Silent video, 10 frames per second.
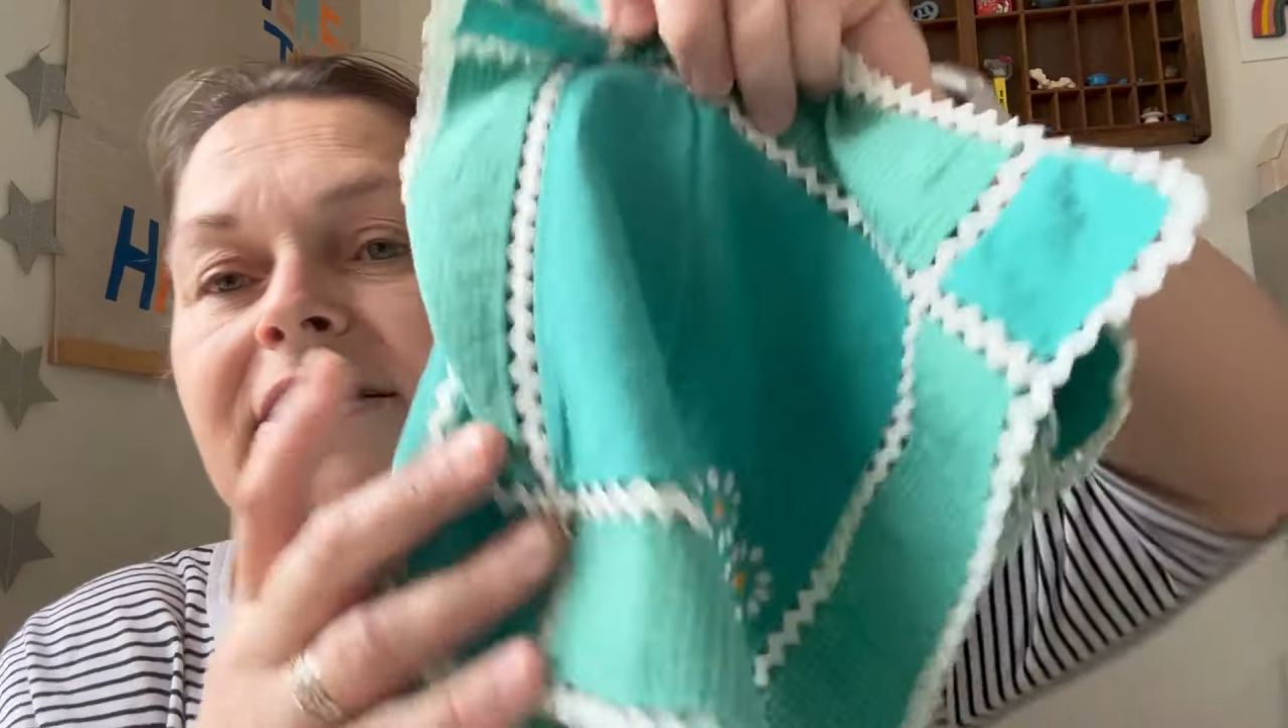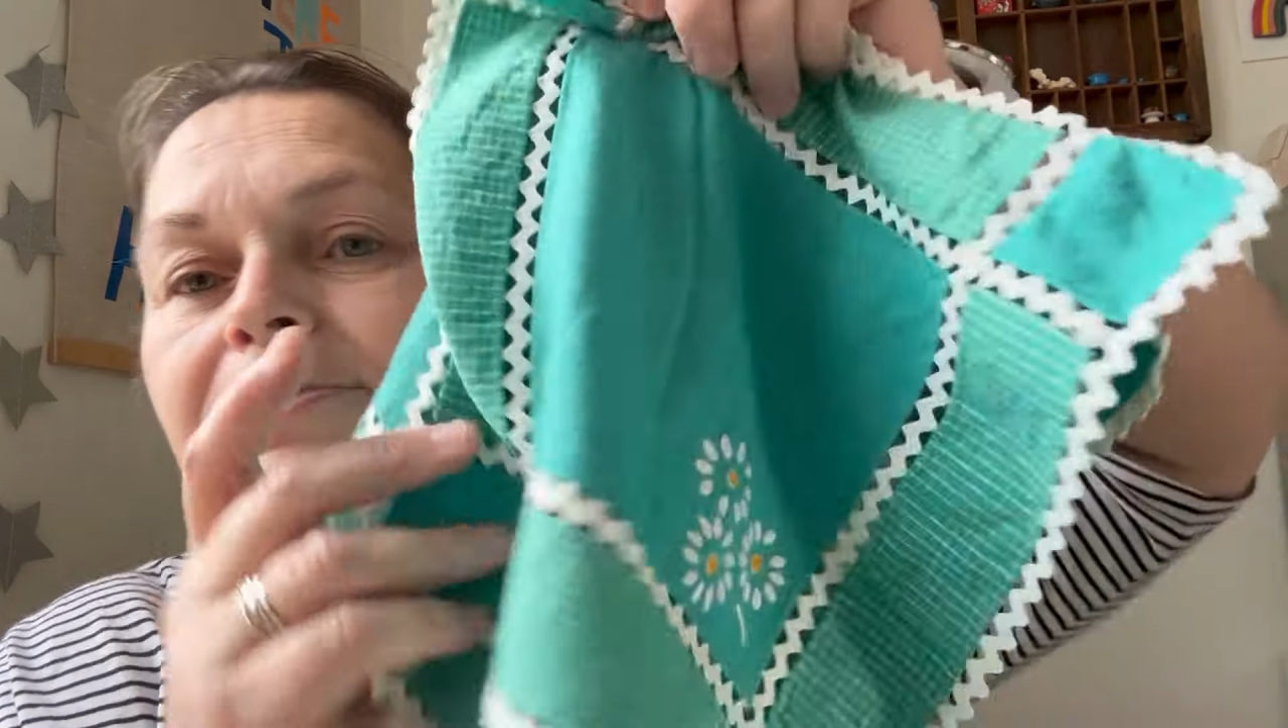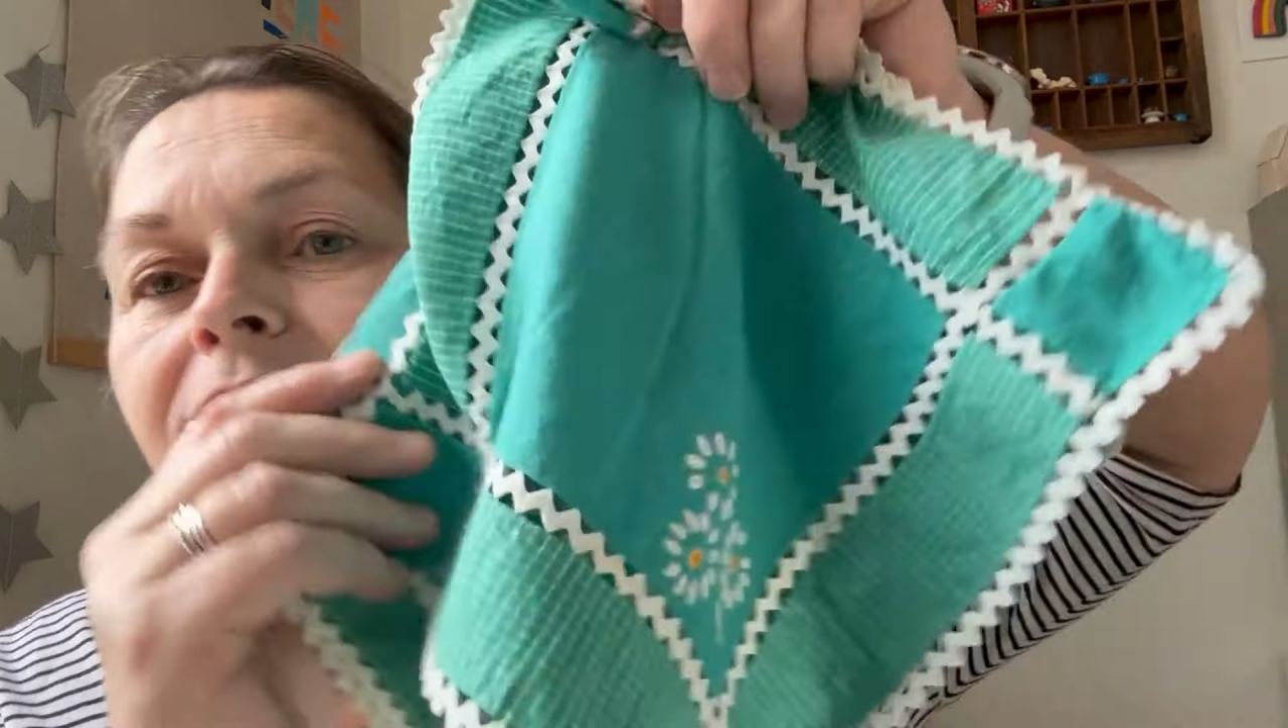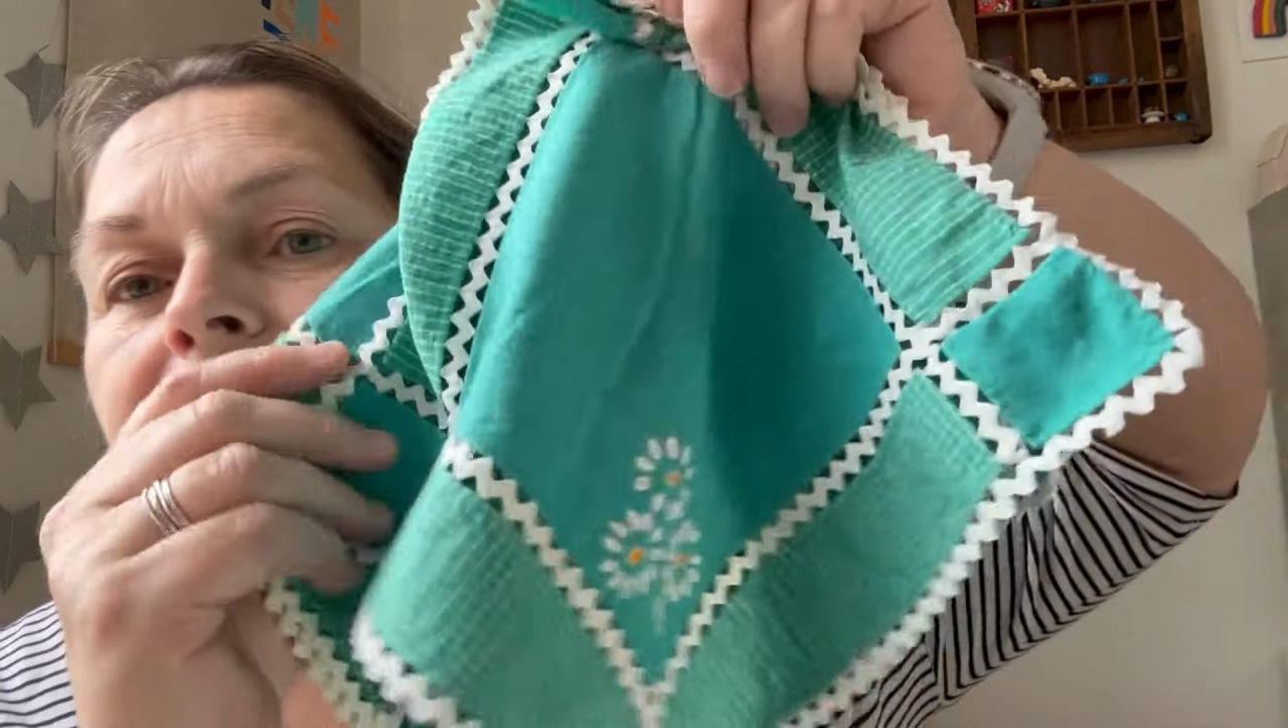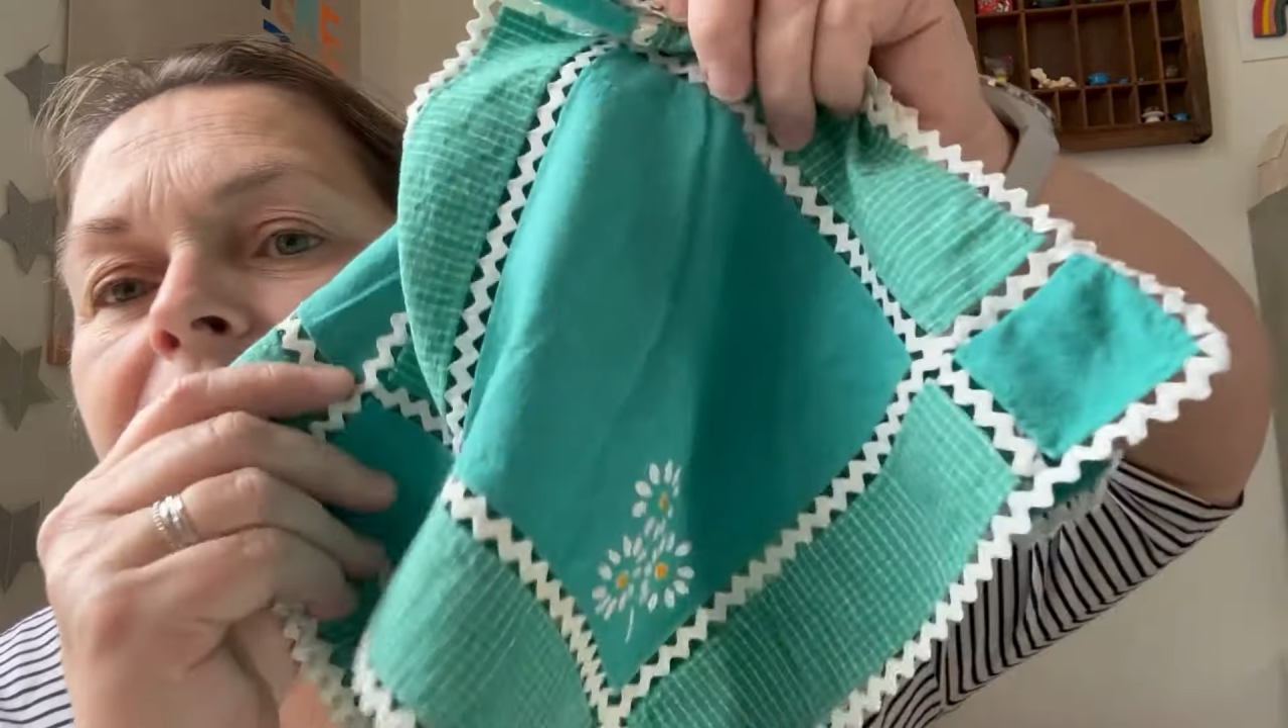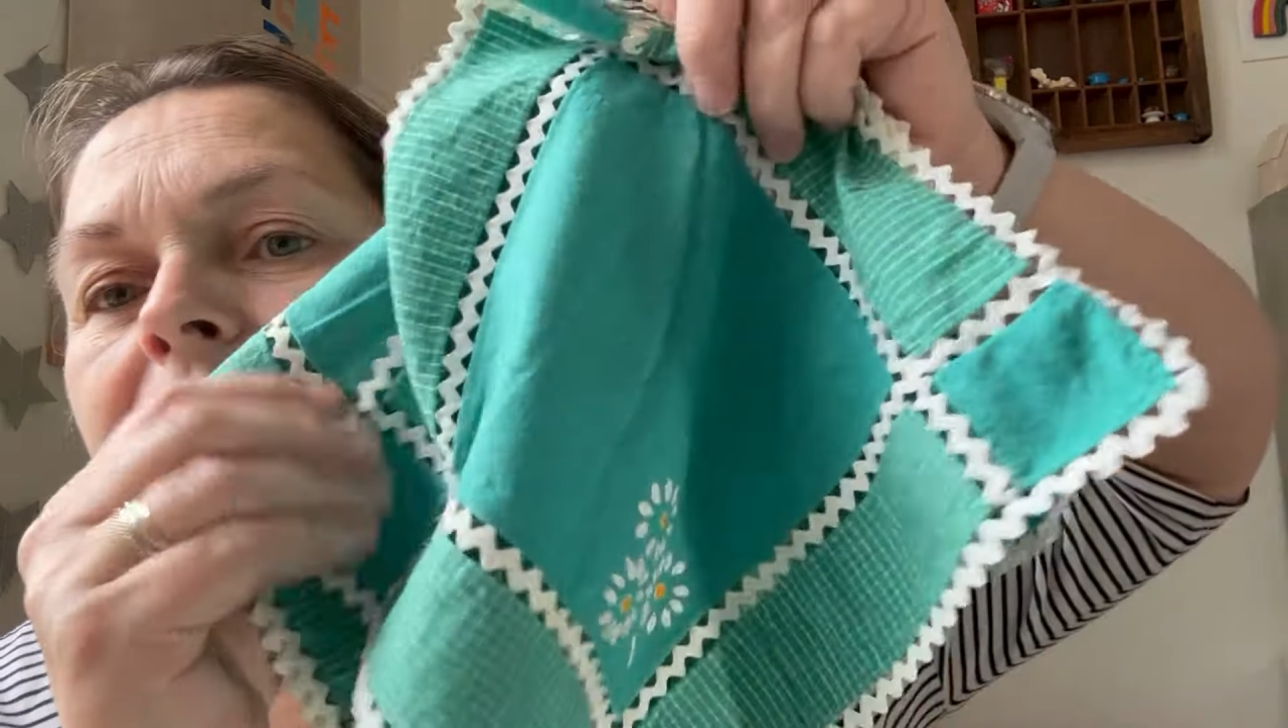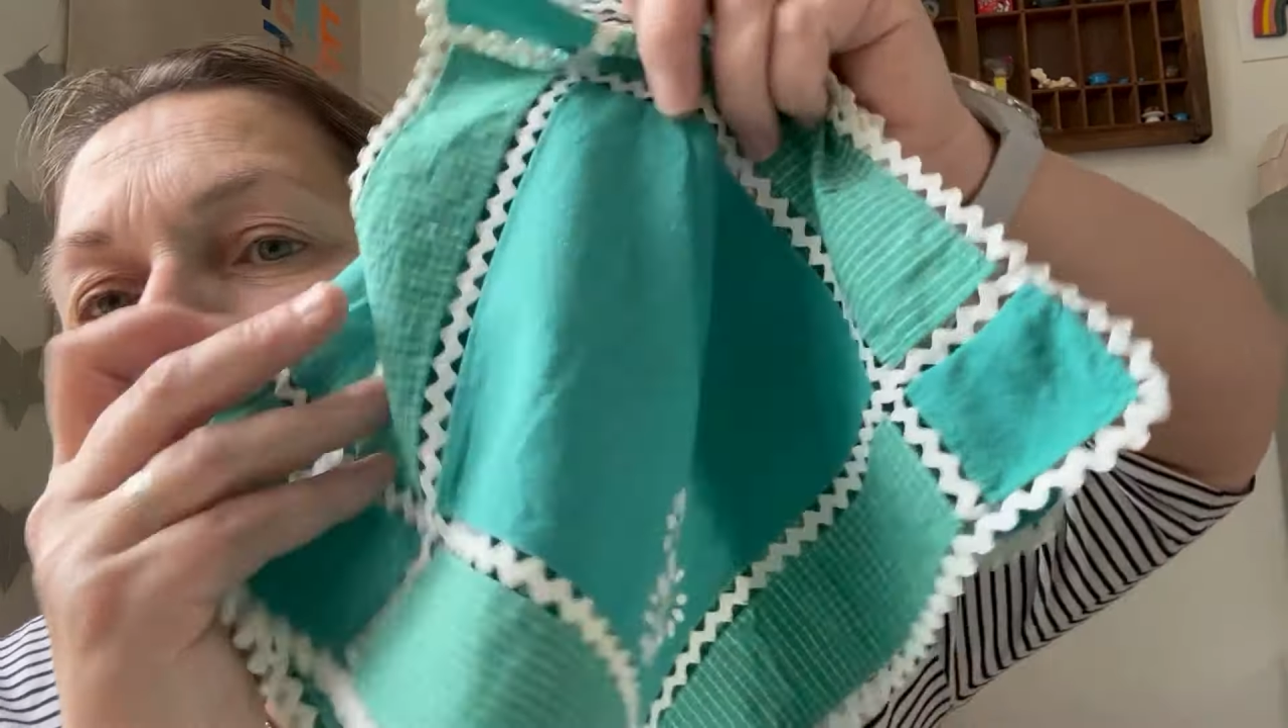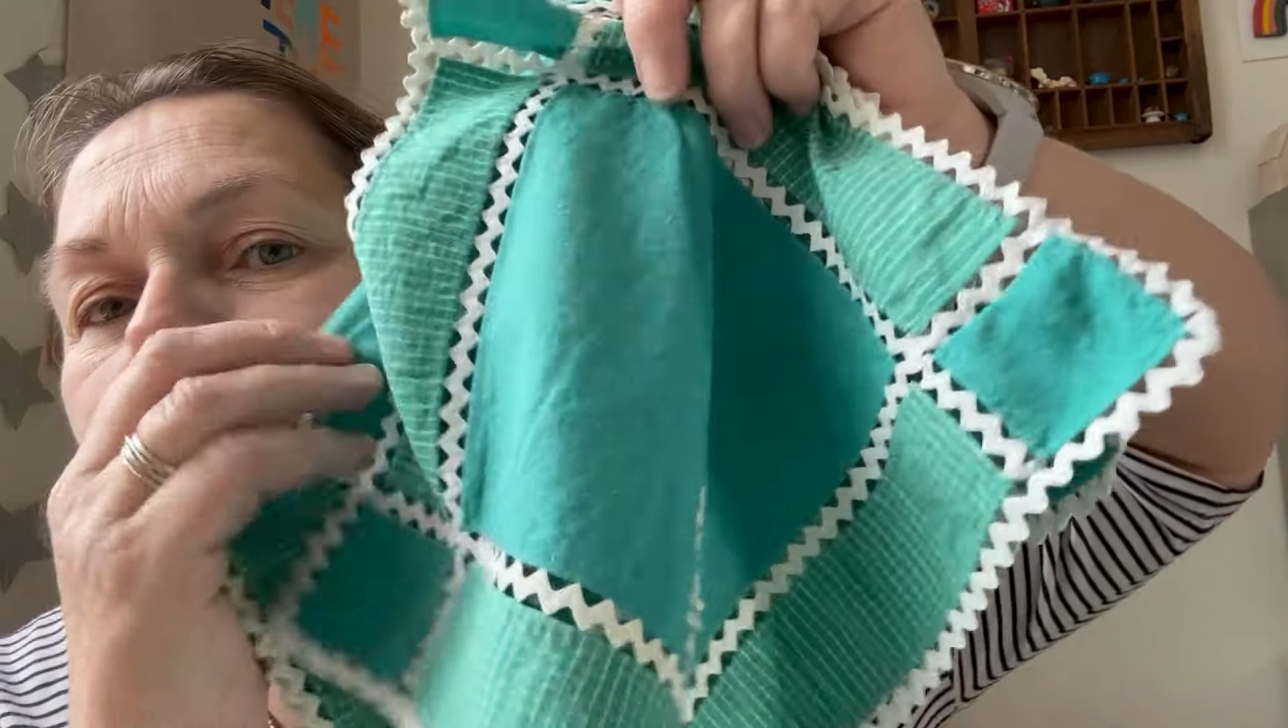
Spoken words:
embroidered.